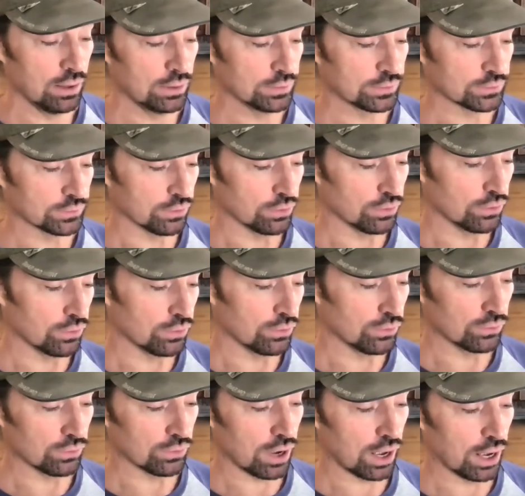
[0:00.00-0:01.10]

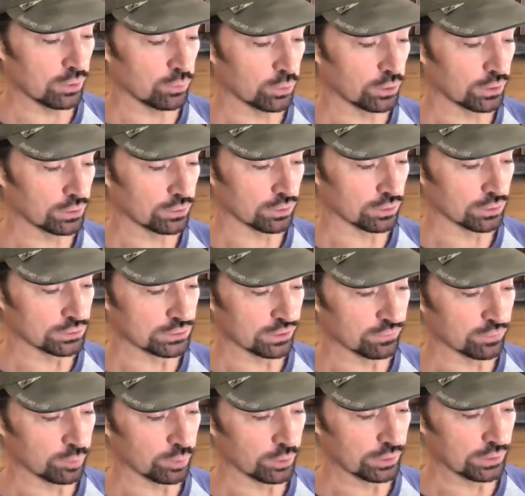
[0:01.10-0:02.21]
So I would encourage
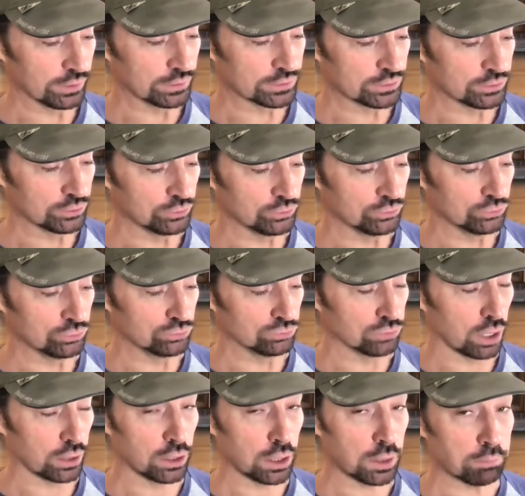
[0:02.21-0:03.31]
everybody to
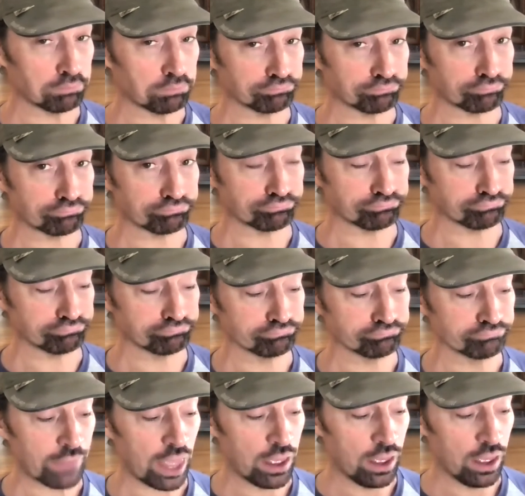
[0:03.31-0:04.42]
lighten up
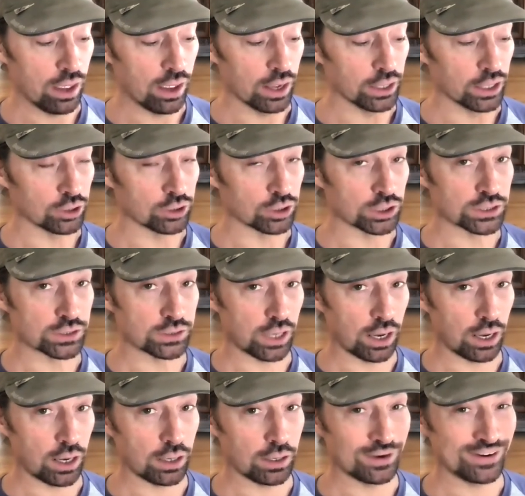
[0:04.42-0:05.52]
and
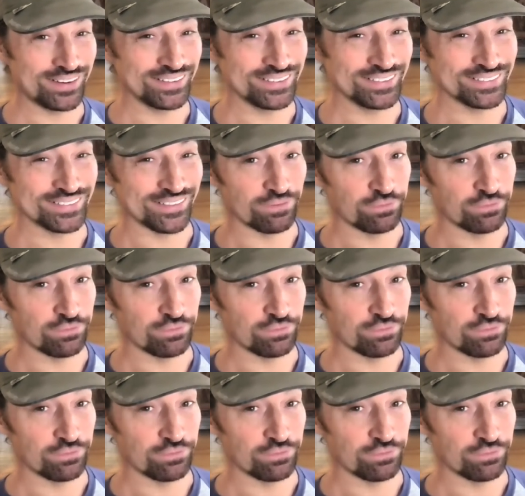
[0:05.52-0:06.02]
understand the